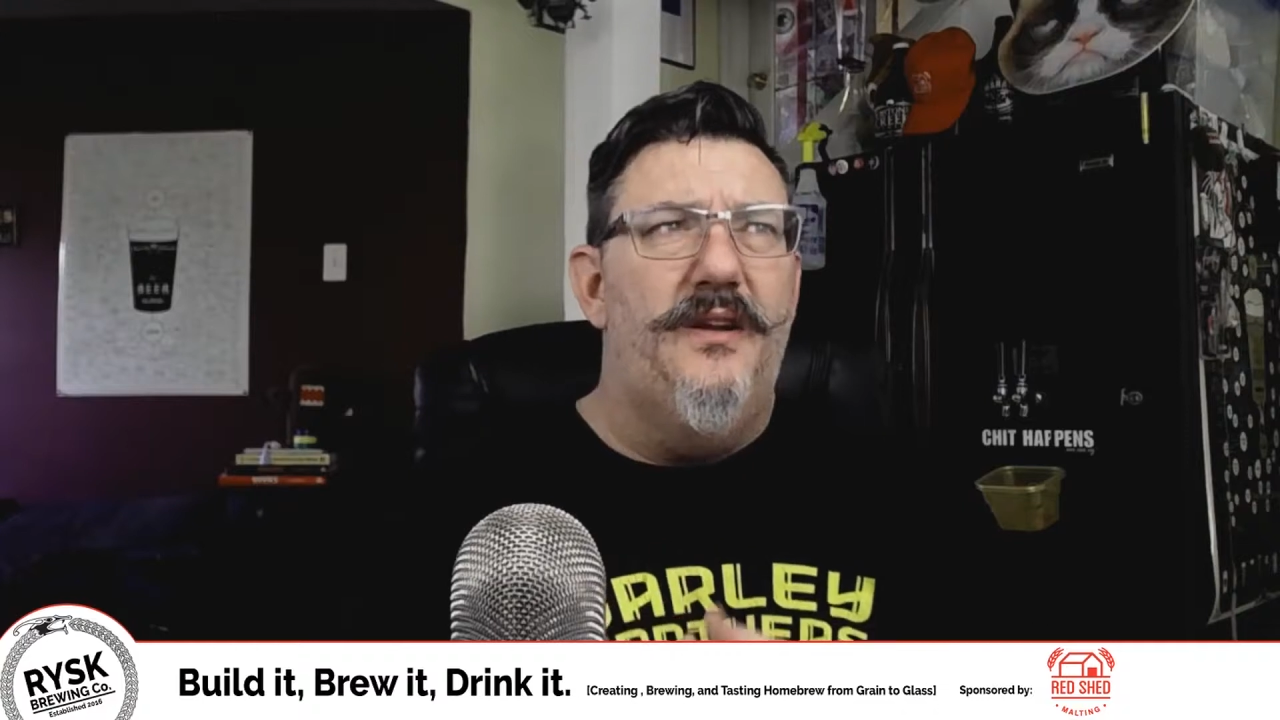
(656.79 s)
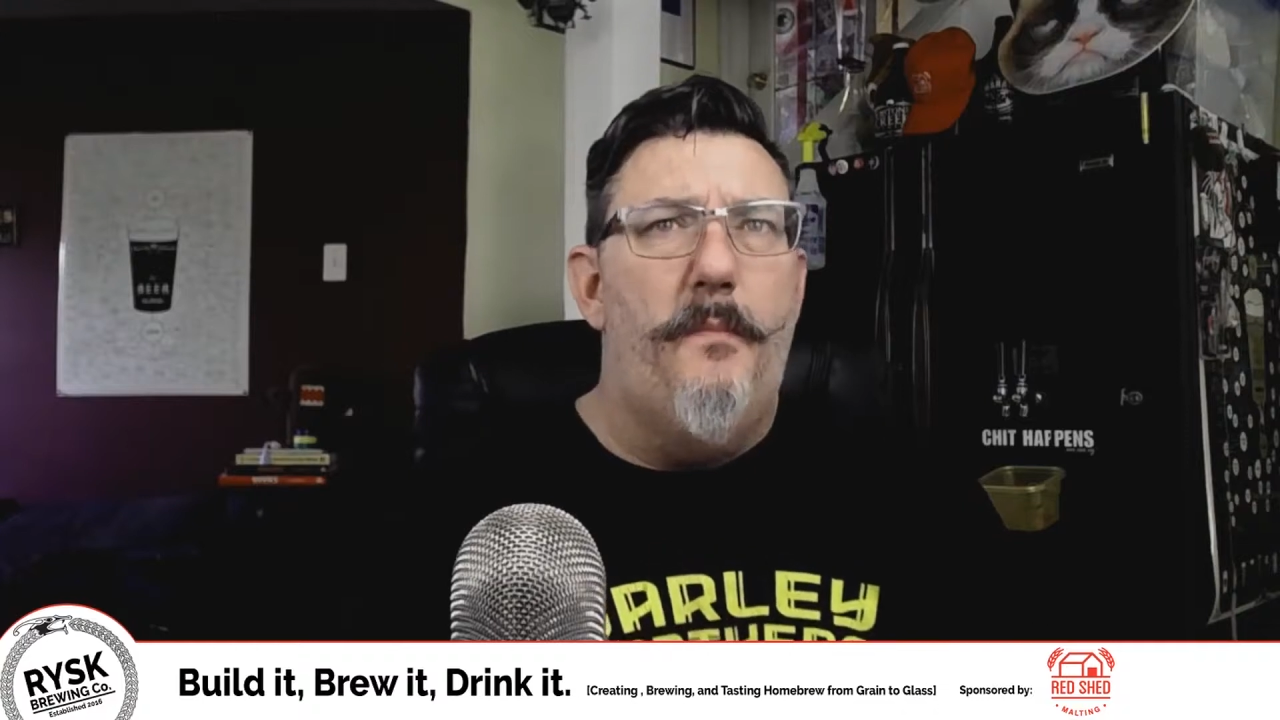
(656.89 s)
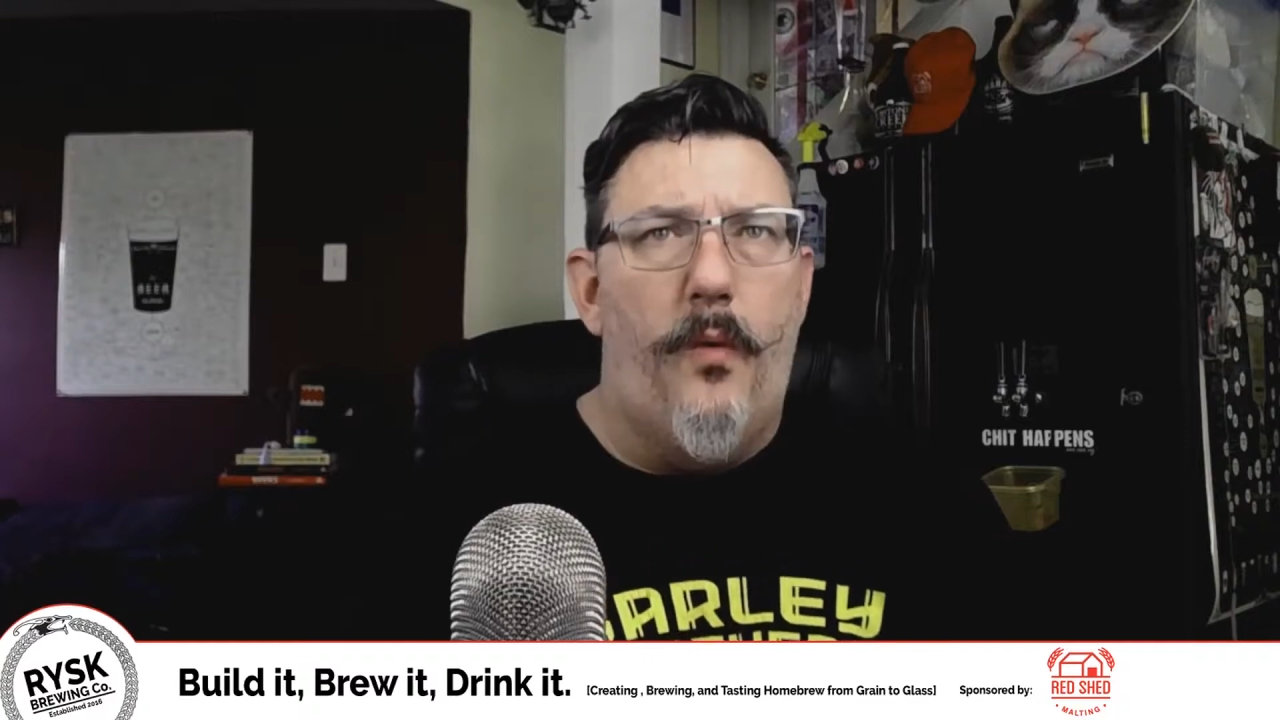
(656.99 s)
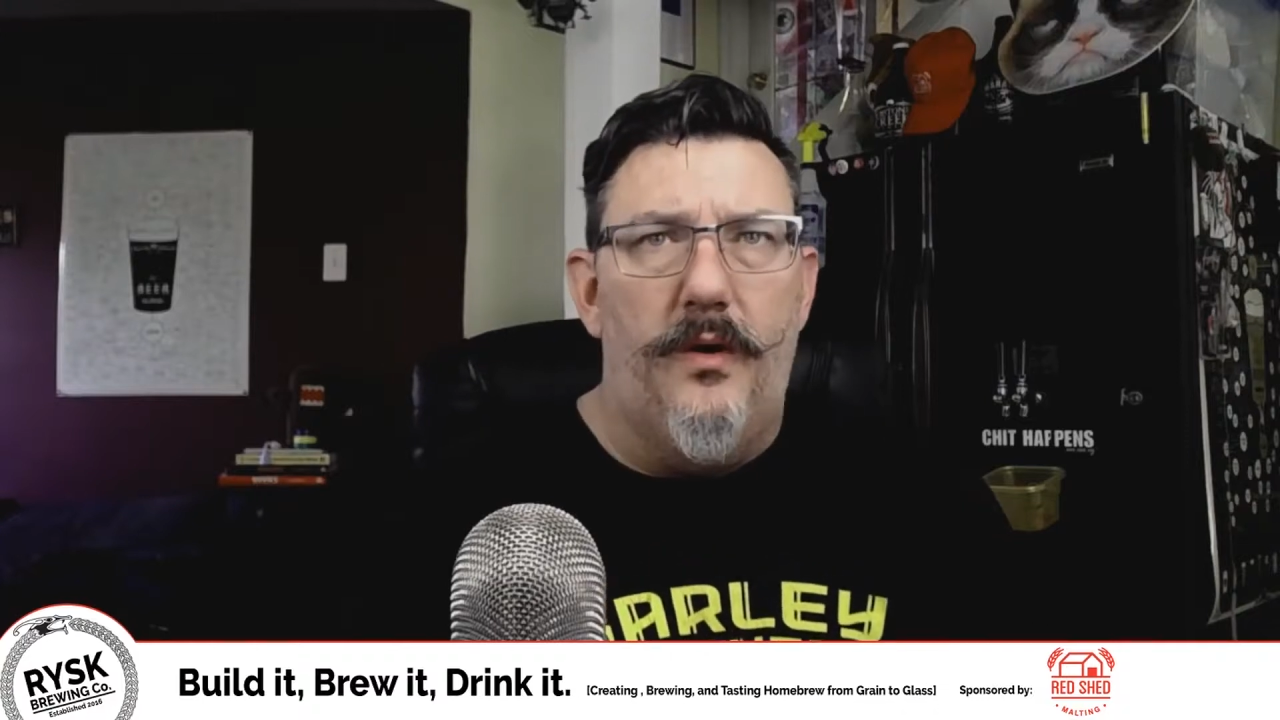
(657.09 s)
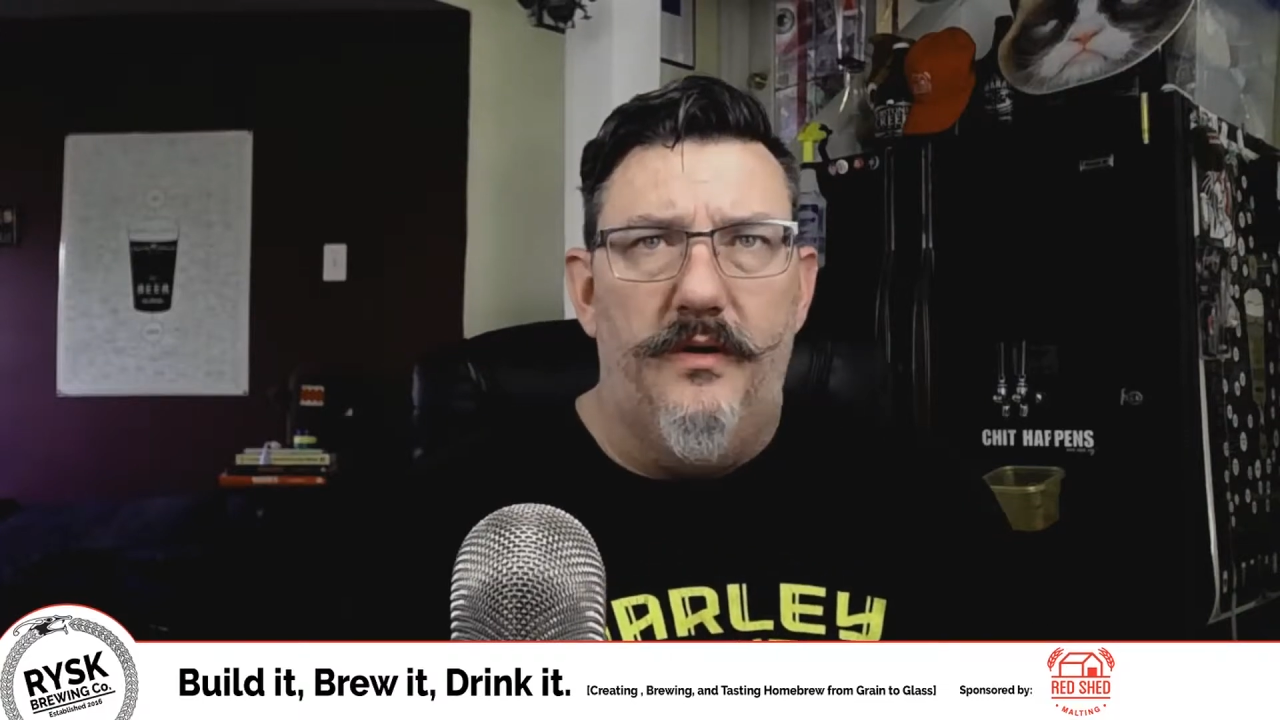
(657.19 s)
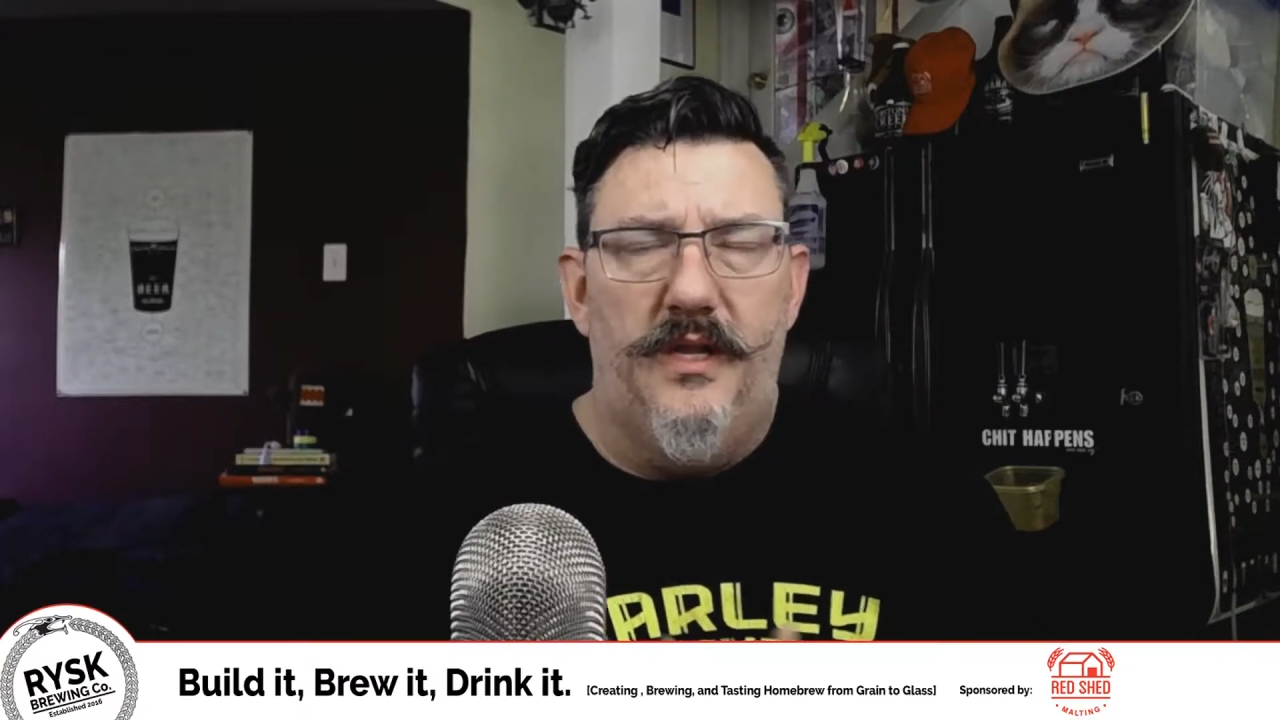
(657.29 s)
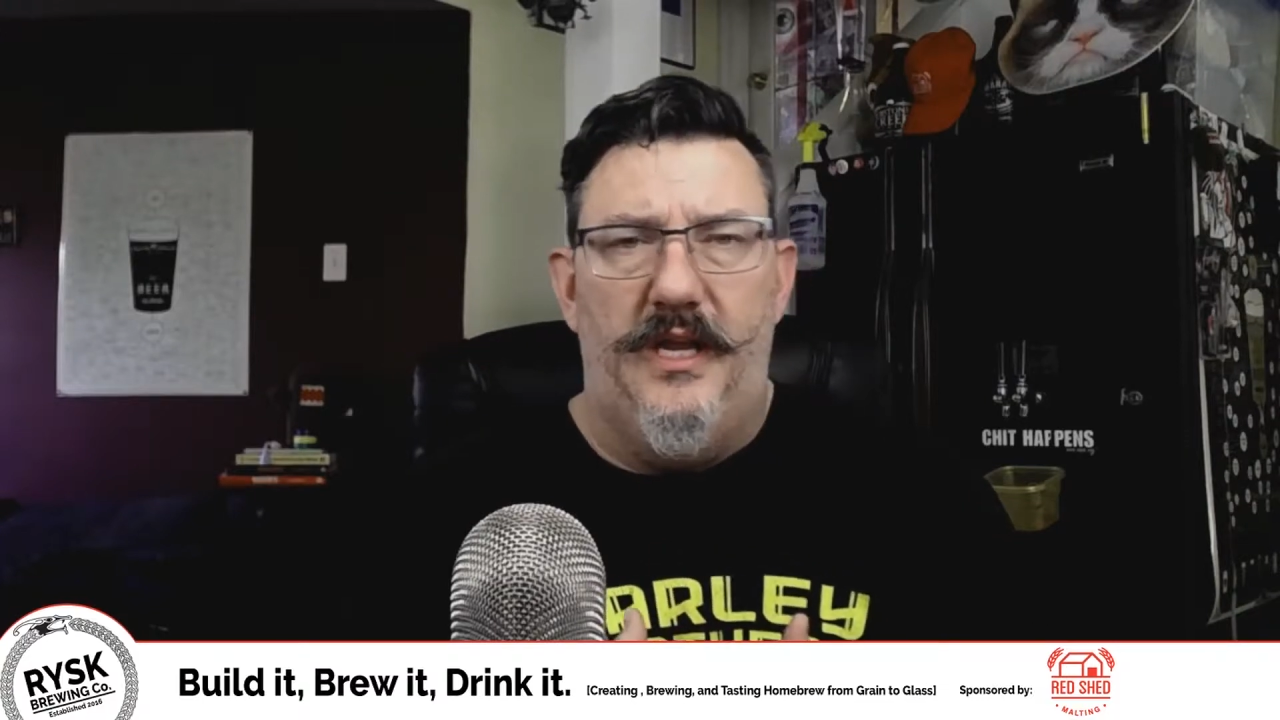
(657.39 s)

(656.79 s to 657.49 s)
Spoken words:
important